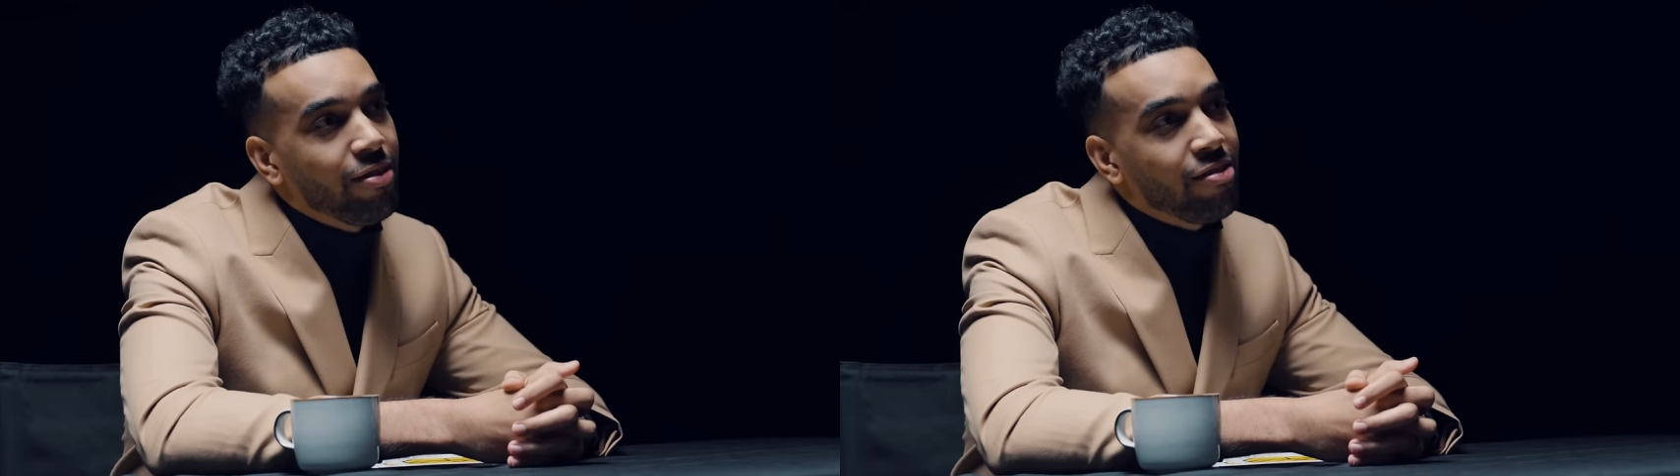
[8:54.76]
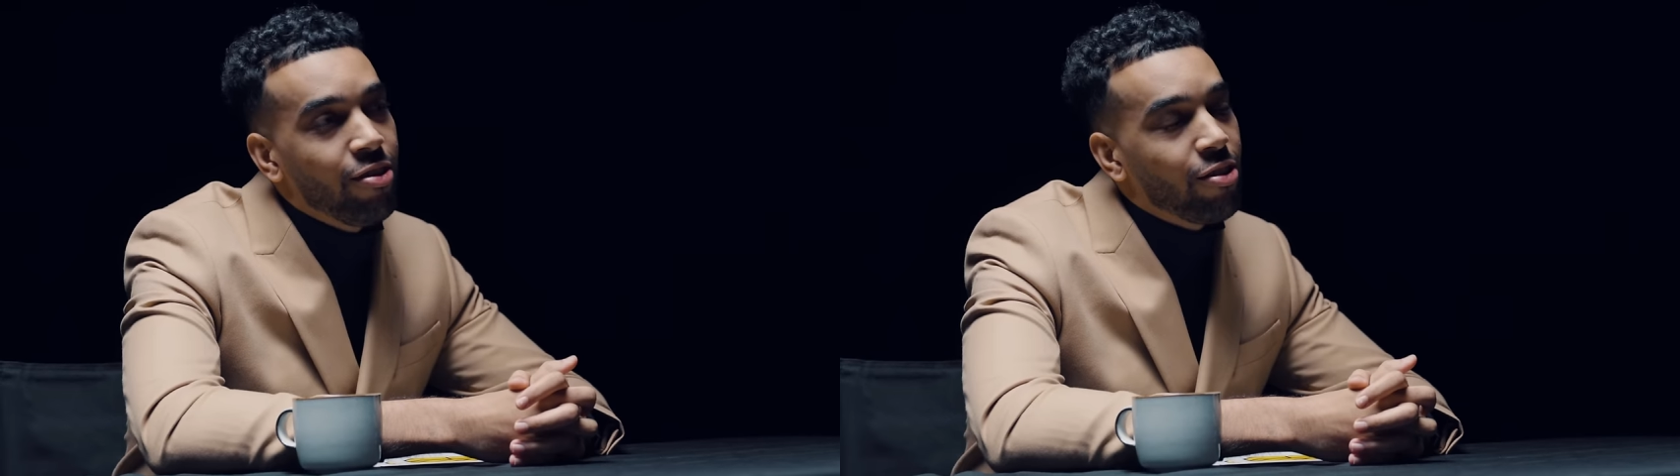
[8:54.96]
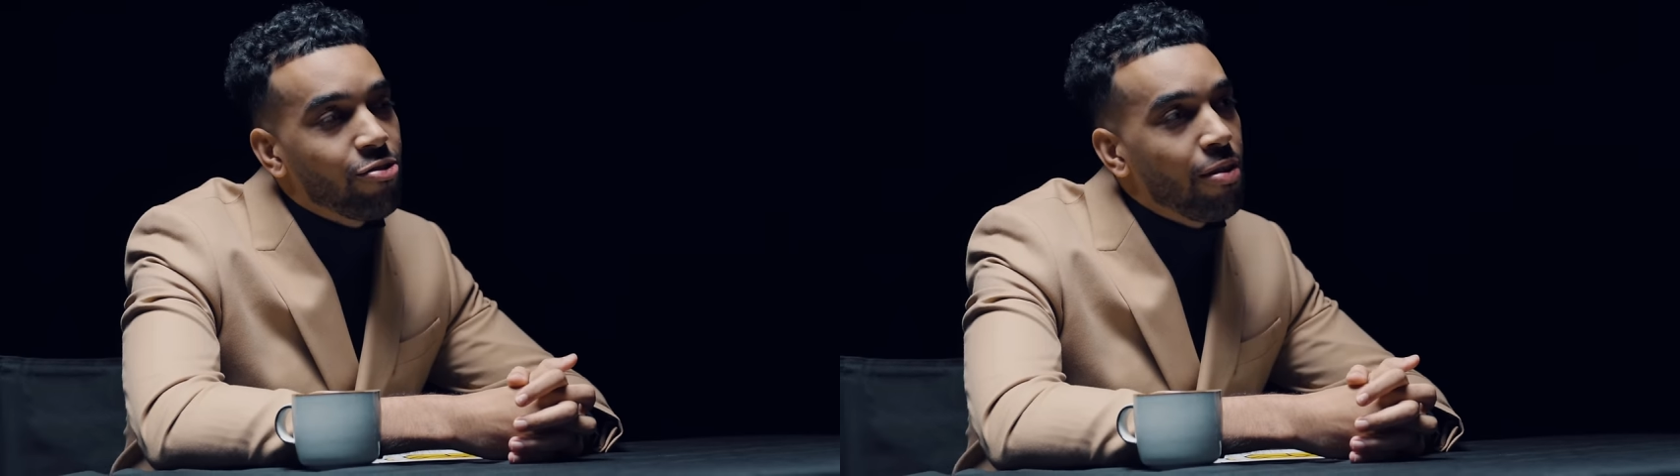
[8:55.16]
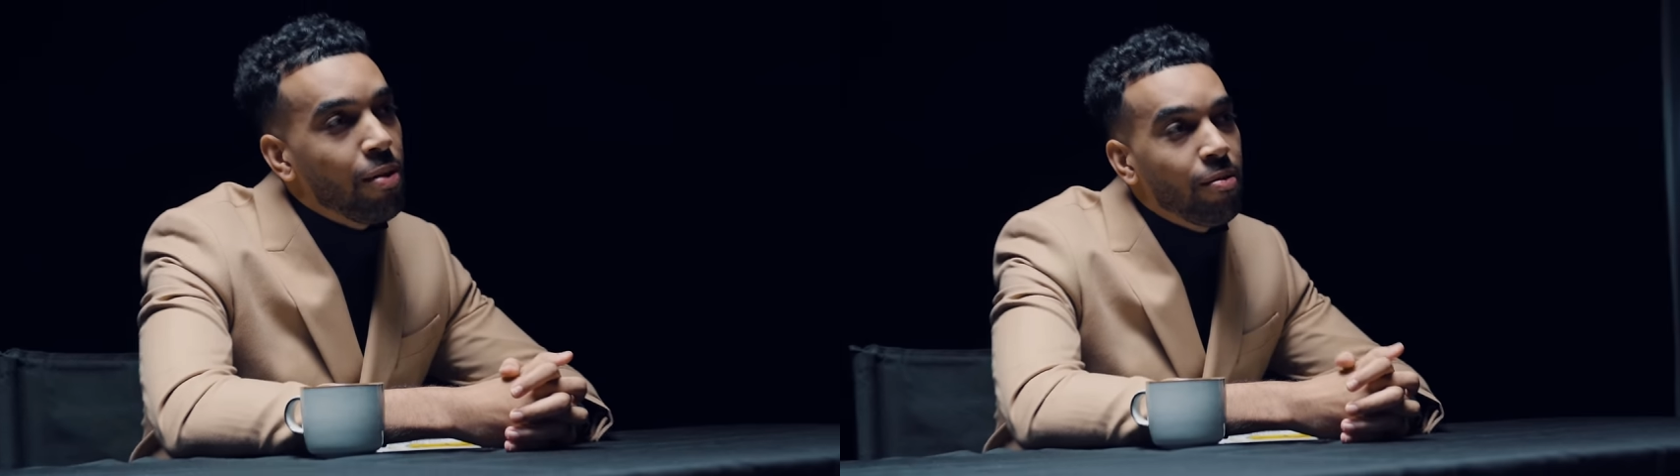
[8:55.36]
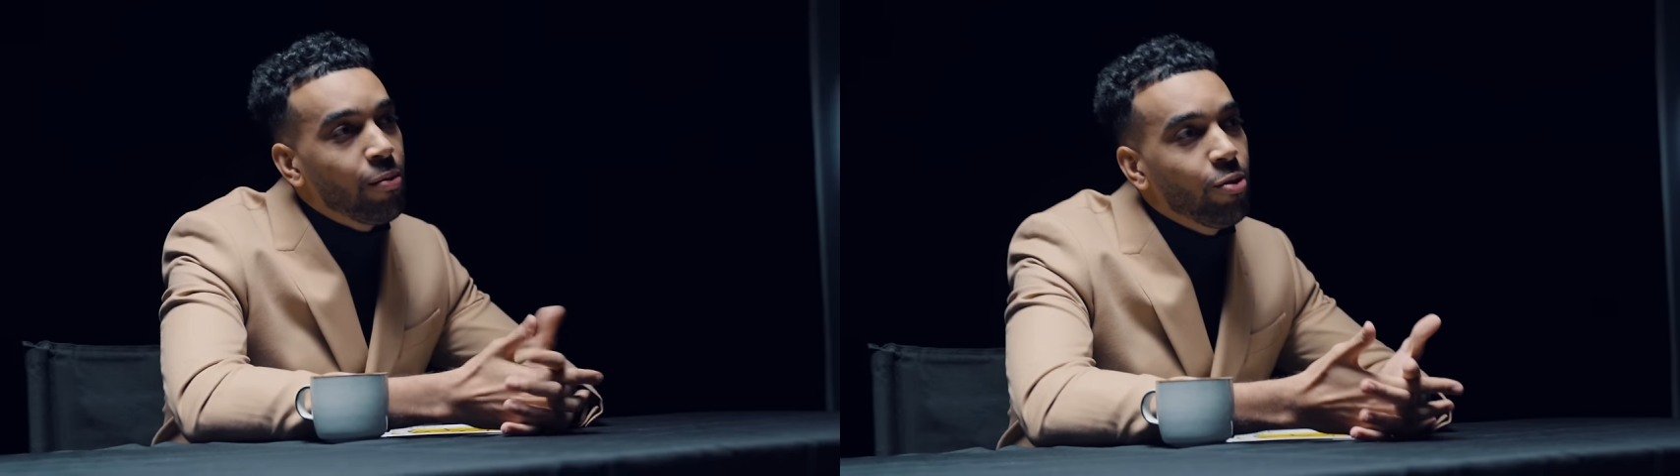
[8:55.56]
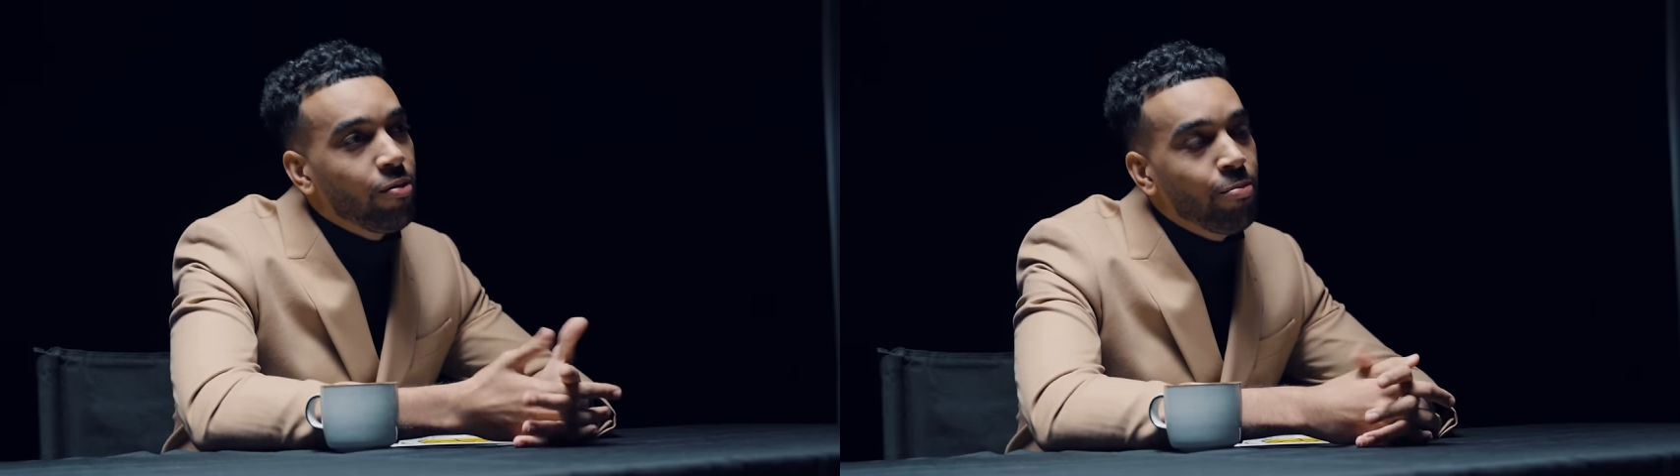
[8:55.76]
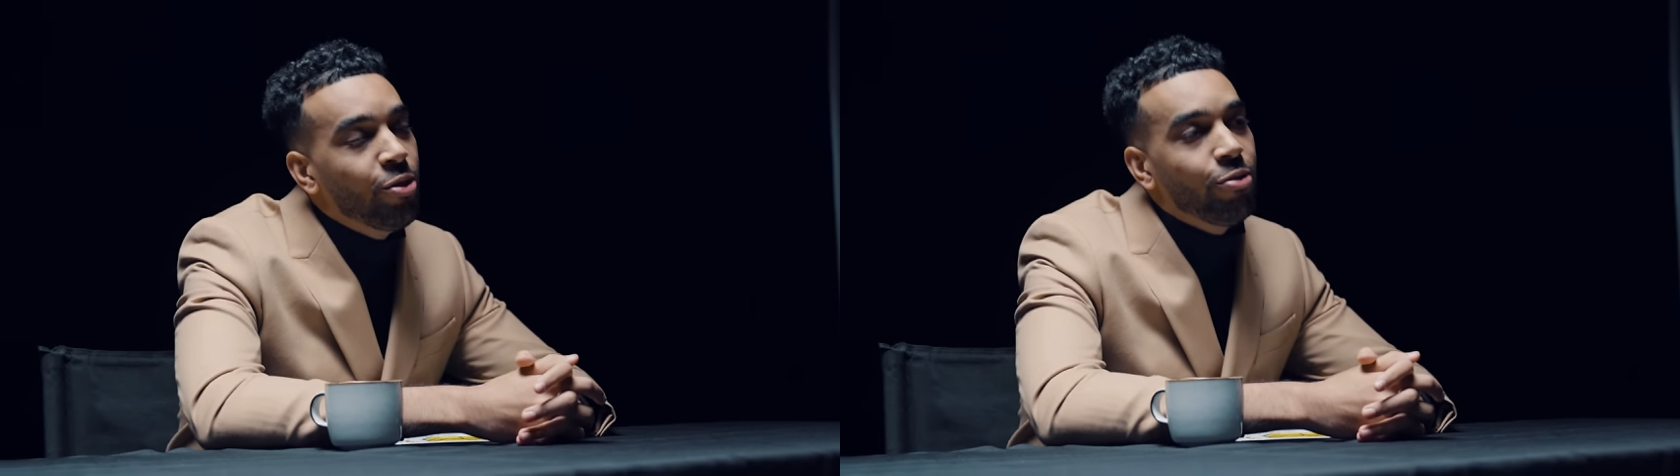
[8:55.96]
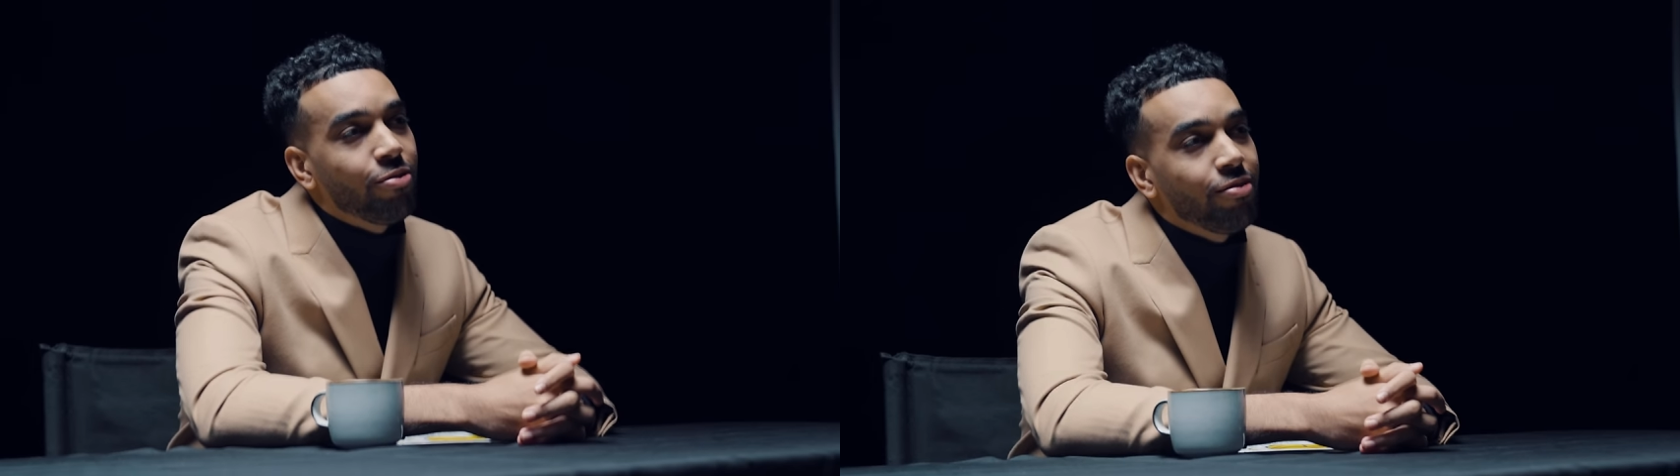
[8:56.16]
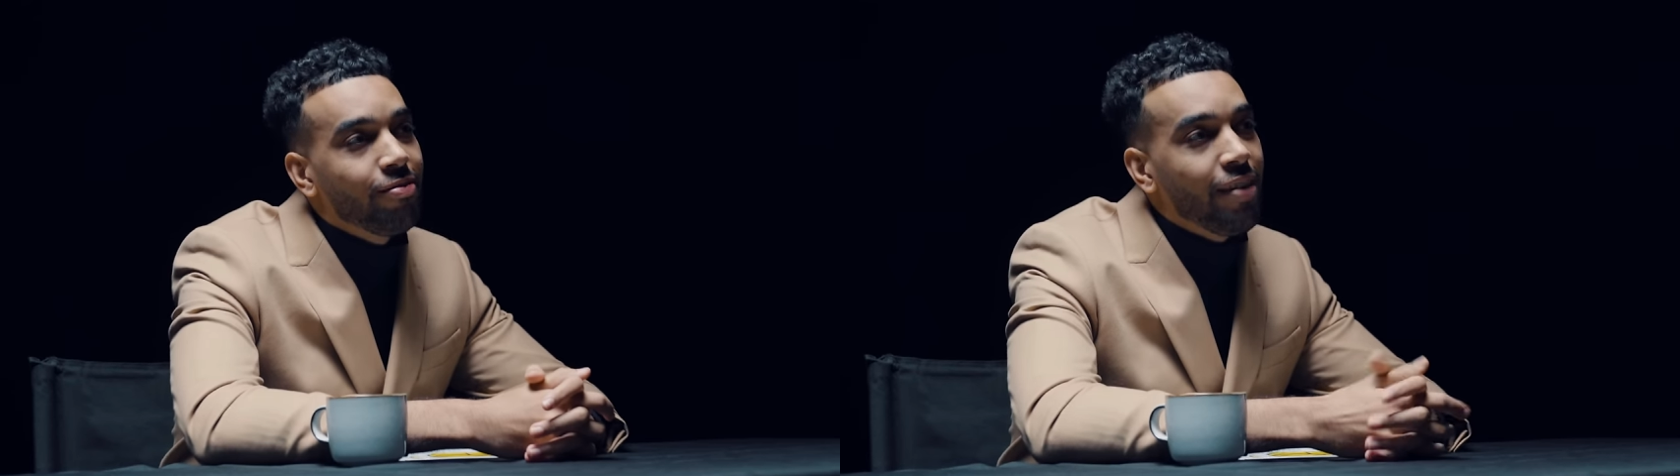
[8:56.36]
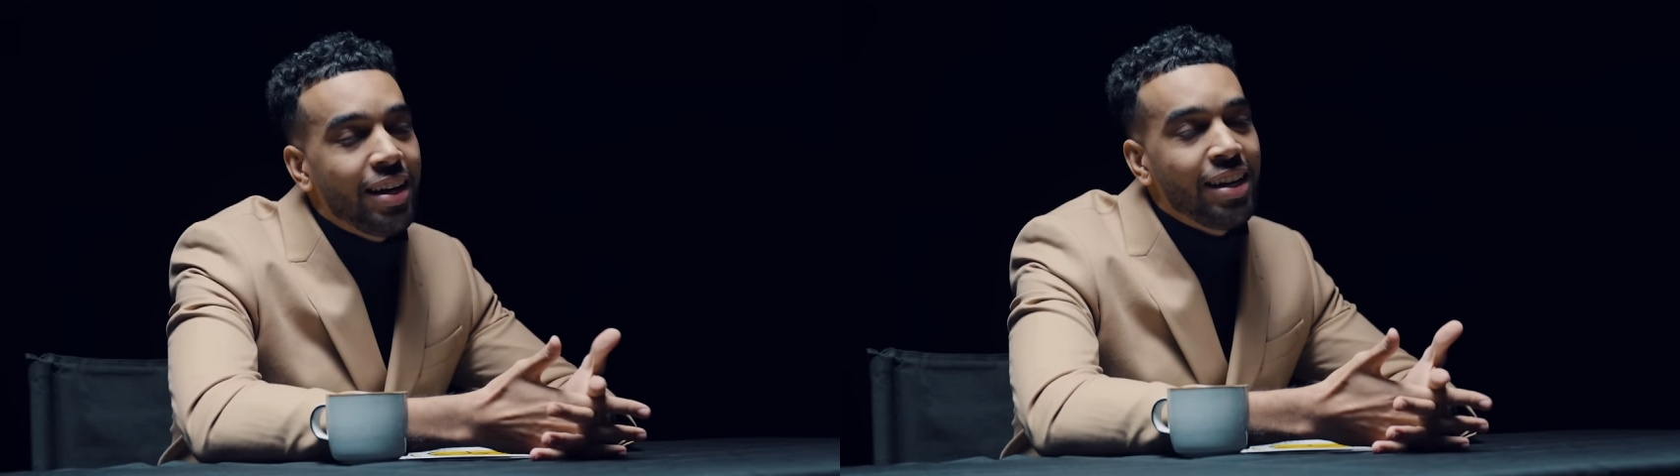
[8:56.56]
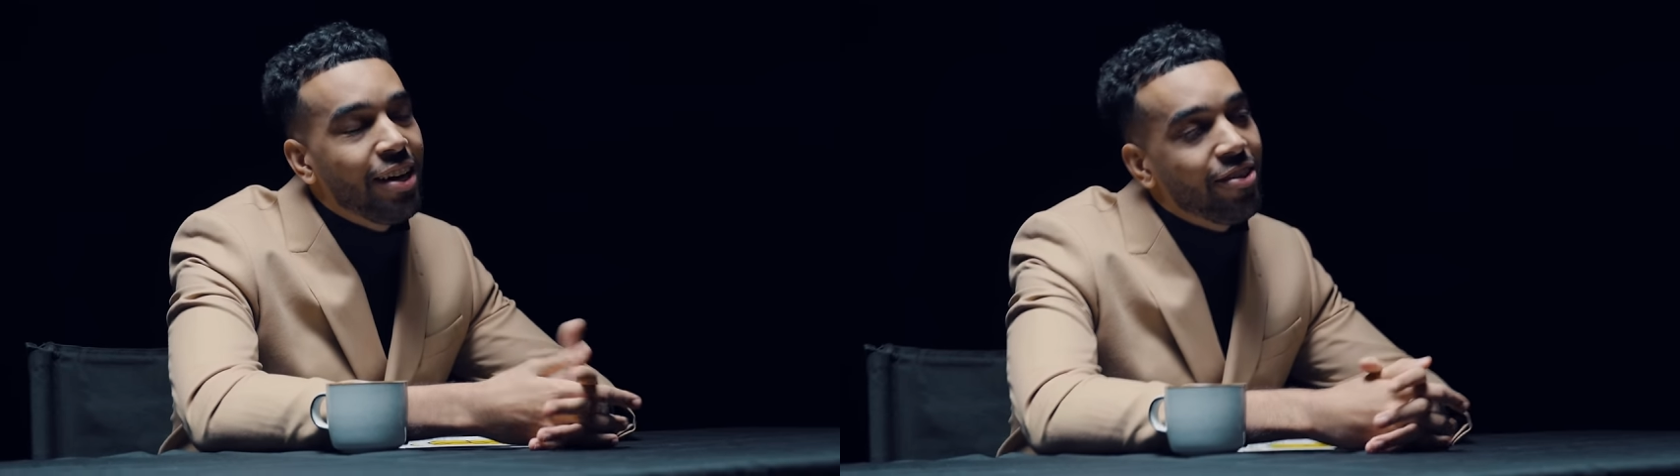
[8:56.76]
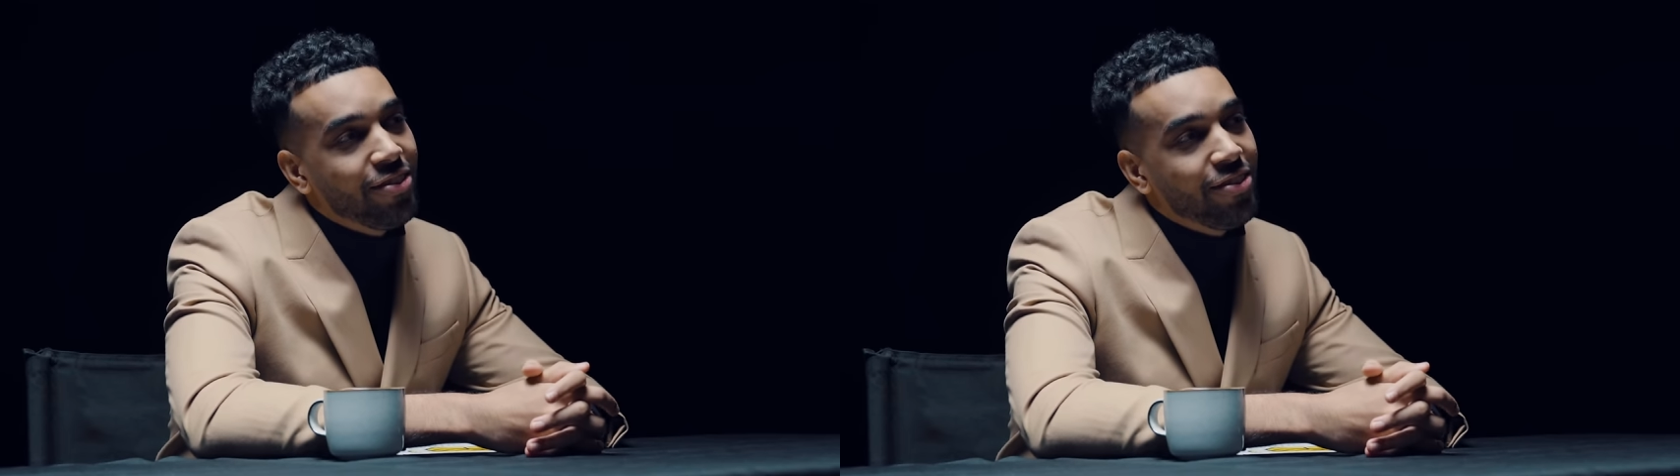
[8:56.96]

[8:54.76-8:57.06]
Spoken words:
is not a stripping move. I'd know.